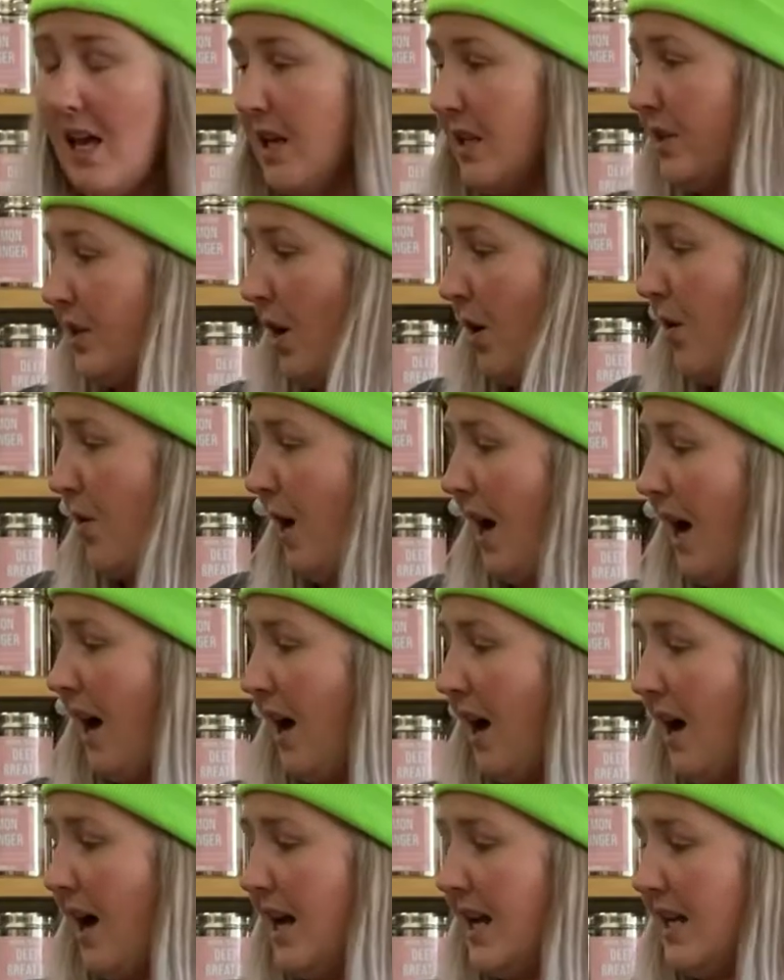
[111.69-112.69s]
So
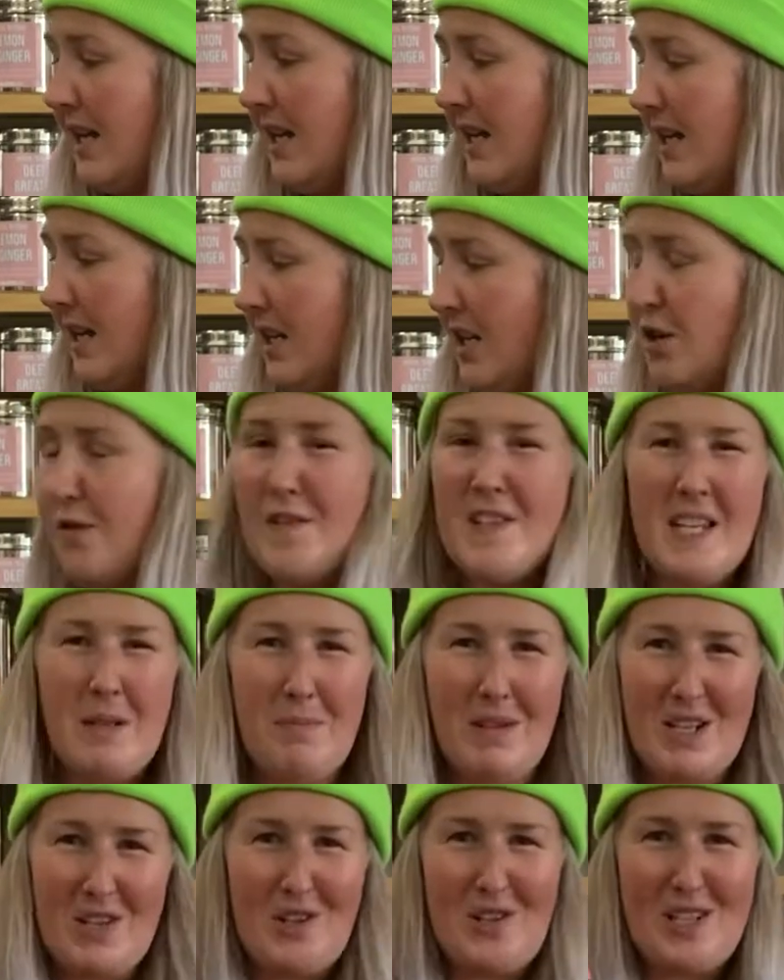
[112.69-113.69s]
you've seen
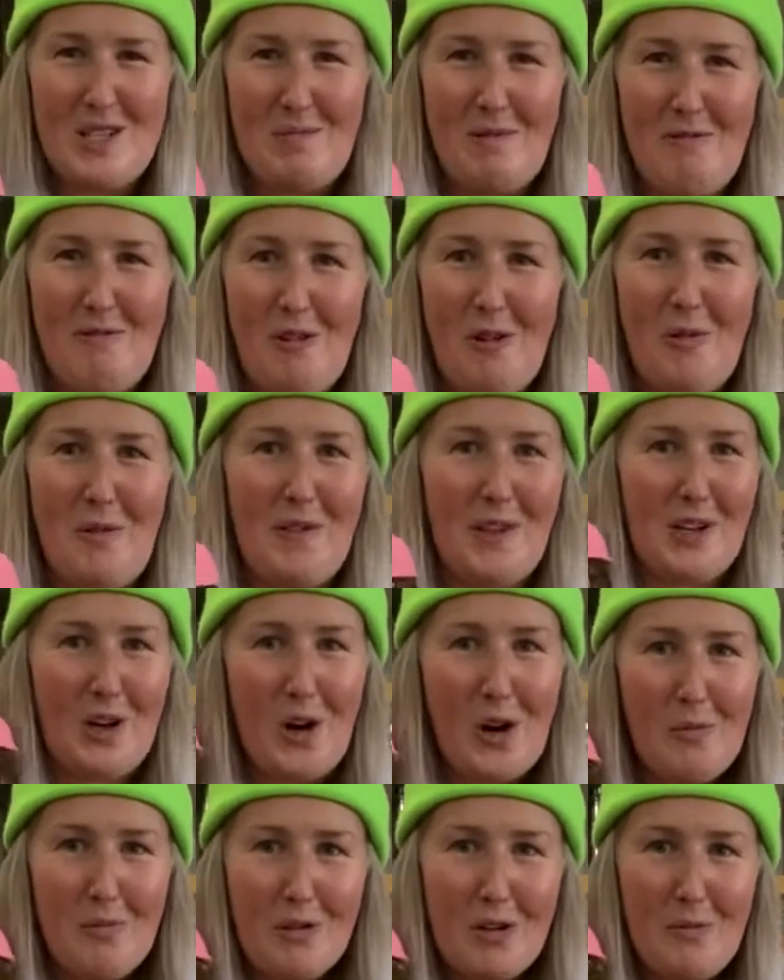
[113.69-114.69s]
me do this before with the
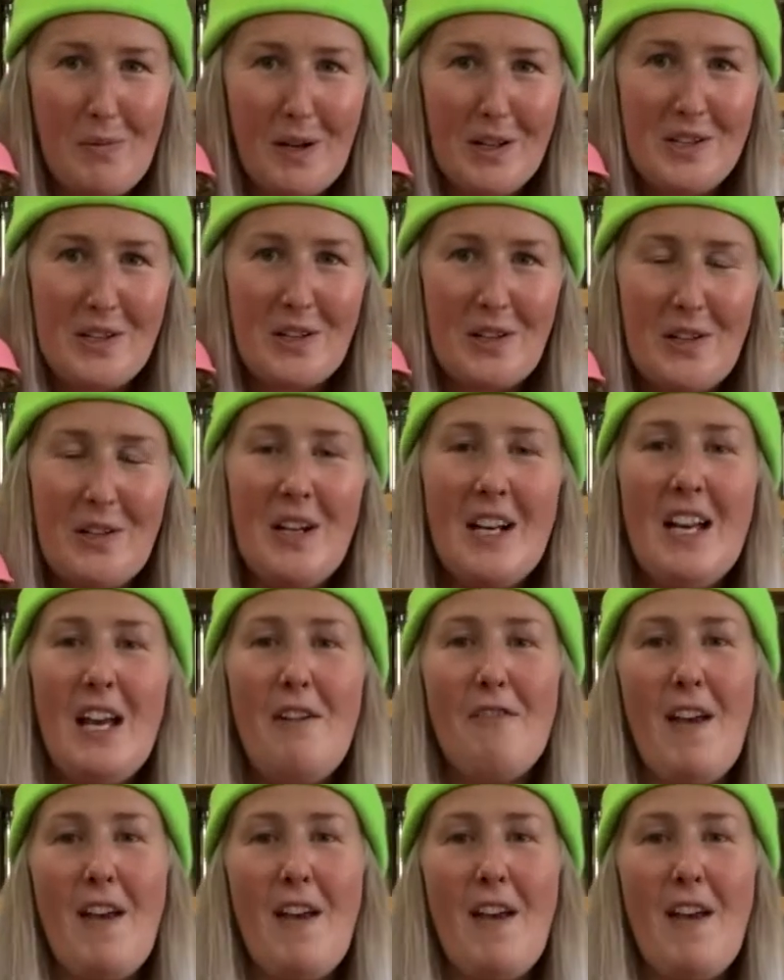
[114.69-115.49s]
cold brew bottle.